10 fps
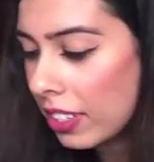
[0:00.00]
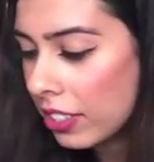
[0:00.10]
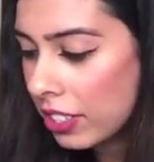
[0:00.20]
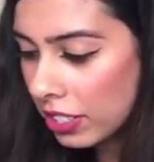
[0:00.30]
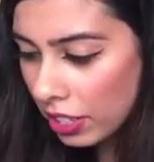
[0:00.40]

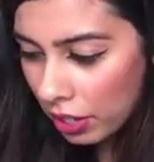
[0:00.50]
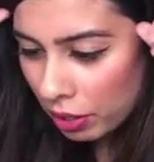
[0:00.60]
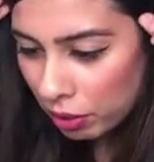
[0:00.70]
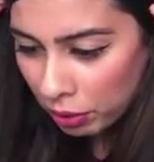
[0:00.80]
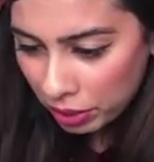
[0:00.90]

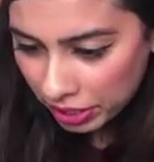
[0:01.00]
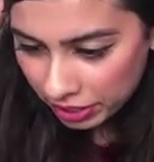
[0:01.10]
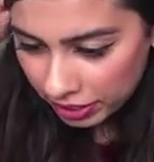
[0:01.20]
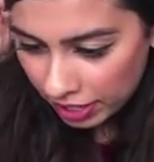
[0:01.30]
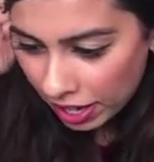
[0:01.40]
So
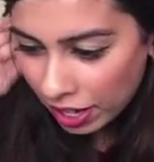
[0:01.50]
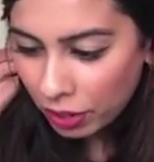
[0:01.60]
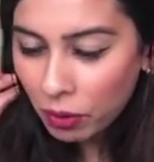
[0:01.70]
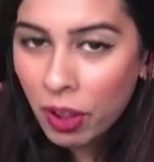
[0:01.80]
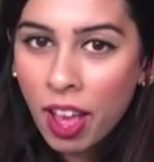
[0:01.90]

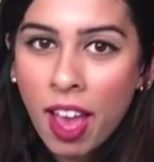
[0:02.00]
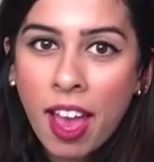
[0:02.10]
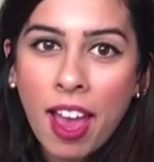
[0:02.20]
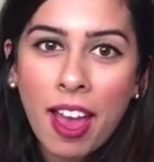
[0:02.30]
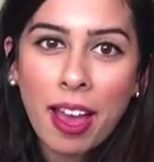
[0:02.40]
now
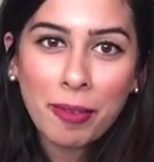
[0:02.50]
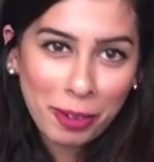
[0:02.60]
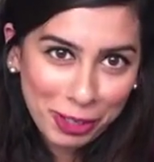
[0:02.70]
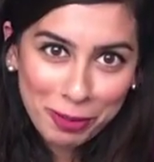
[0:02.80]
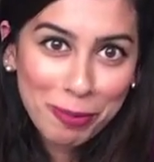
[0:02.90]
I'm
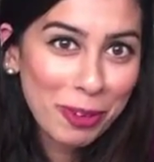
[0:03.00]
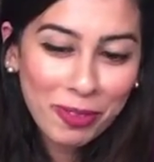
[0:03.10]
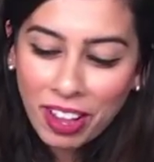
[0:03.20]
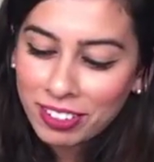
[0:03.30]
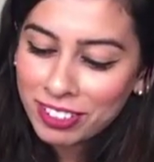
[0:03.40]
going to
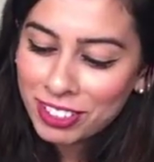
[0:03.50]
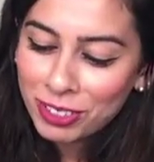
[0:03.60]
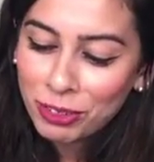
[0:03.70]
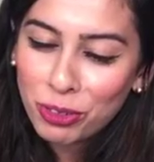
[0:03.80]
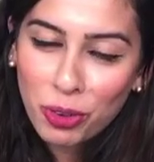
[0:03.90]
move on
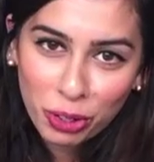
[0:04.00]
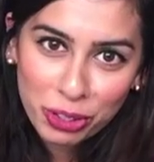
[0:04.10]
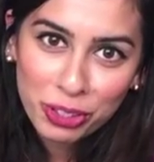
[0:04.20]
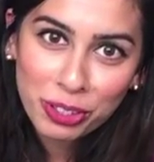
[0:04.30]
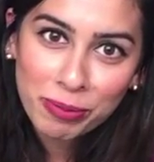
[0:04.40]
to
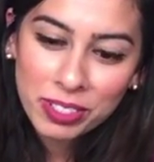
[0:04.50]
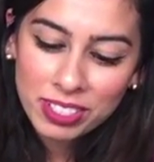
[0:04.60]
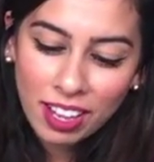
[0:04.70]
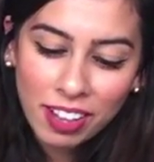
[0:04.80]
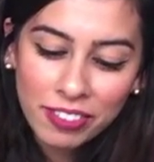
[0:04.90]
Nordstrom
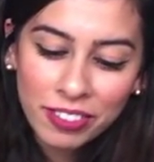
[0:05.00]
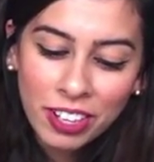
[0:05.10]
stuff.